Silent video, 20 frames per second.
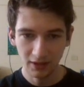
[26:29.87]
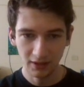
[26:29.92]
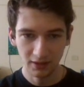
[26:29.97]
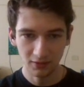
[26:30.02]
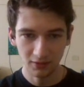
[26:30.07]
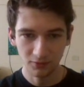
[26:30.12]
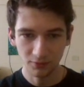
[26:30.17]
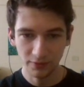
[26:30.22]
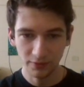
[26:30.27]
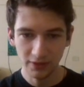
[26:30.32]

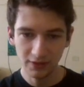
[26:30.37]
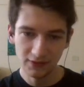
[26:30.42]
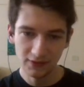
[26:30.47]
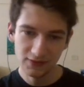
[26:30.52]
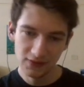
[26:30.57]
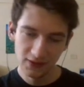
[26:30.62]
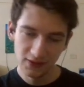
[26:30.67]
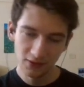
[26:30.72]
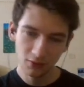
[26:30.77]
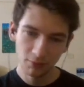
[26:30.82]
And we
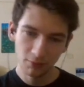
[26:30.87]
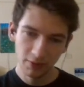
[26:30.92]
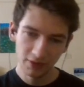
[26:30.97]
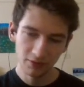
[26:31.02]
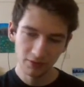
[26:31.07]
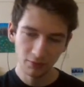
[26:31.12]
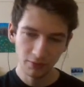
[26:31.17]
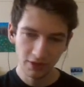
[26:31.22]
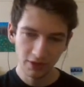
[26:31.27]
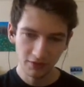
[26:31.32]
can tell
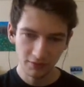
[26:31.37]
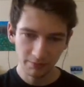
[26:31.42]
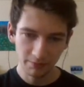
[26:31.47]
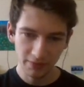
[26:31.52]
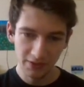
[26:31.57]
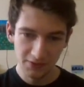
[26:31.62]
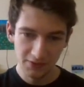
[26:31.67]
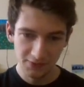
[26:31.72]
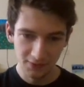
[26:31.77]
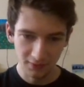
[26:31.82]
by the way the
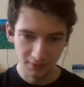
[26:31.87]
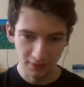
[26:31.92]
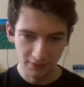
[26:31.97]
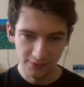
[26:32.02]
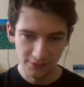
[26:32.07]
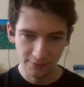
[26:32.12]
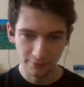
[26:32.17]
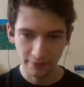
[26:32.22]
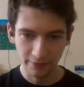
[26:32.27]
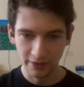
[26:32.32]
puzzle
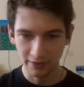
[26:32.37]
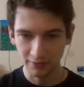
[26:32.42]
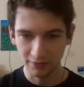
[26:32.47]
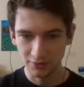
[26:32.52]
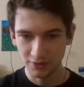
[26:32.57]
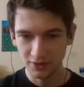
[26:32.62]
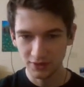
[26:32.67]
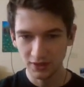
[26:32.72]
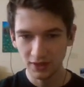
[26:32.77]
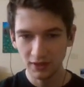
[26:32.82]
is
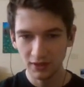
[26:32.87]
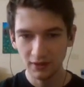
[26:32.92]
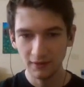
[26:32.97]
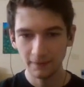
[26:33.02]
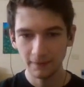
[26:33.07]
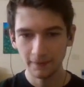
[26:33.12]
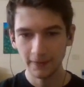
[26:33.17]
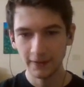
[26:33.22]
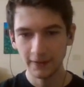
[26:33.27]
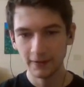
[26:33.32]
arranged
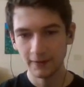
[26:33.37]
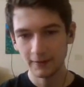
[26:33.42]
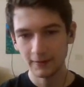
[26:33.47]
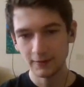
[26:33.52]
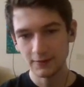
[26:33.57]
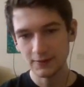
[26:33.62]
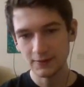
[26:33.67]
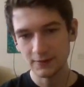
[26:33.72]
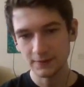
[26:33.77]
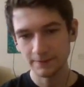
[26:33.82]

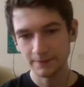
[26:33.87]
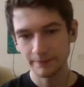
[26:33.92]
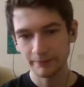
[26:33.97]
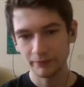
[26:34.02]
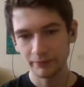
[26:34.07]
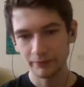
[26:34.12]
that